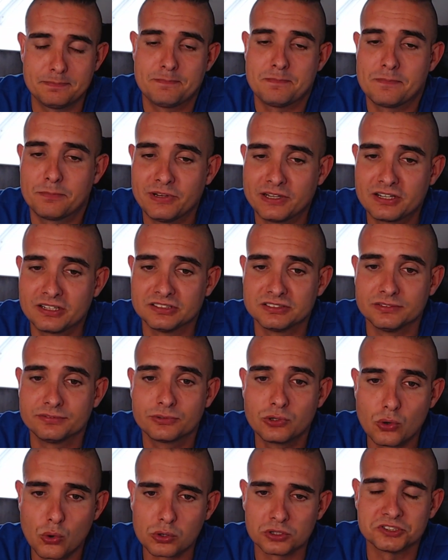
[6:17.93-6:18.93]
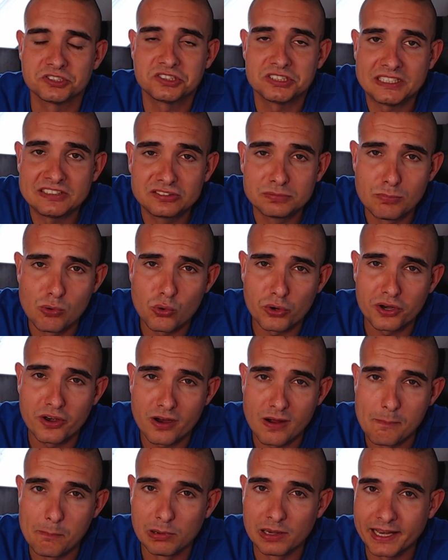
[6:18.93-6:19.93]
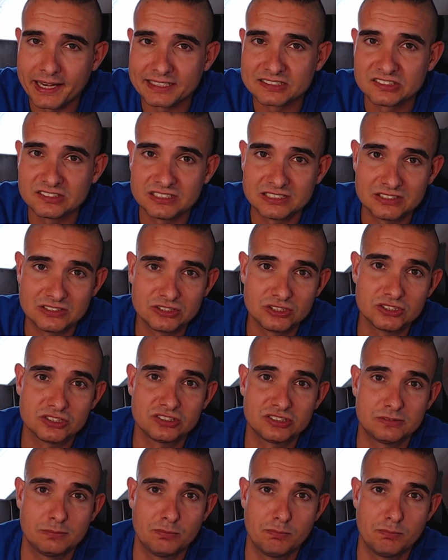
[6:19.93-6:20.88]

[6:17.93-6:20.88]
Because of course it's more complex than just